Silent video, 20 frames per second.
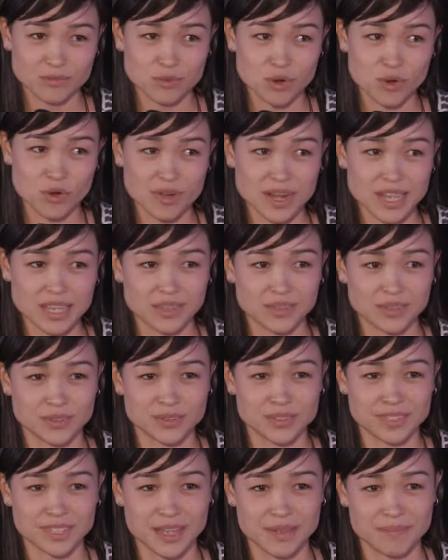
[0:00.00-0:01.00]
Rory,
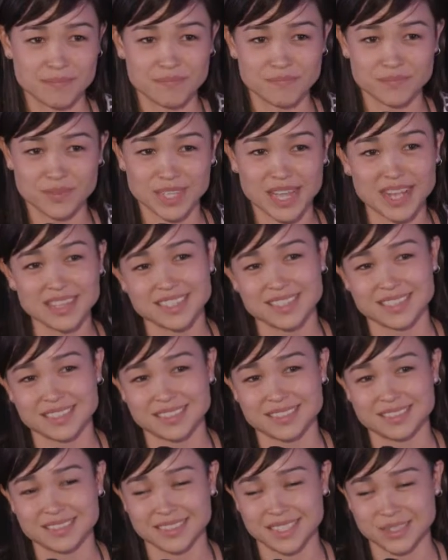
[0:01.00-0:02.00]
who's
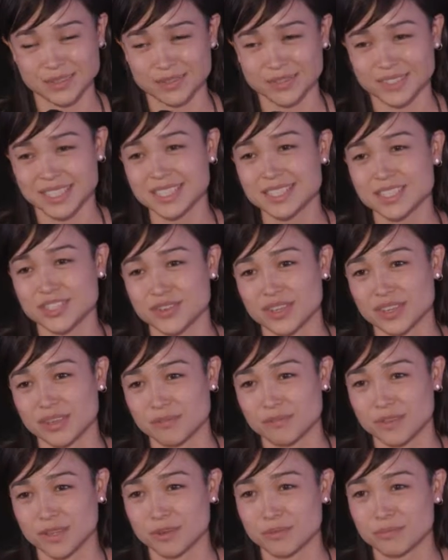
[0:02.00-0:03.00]
Gus's little sister in the
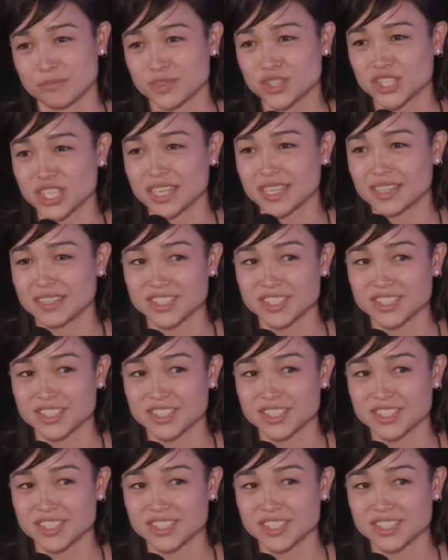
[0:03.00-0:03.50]
film, she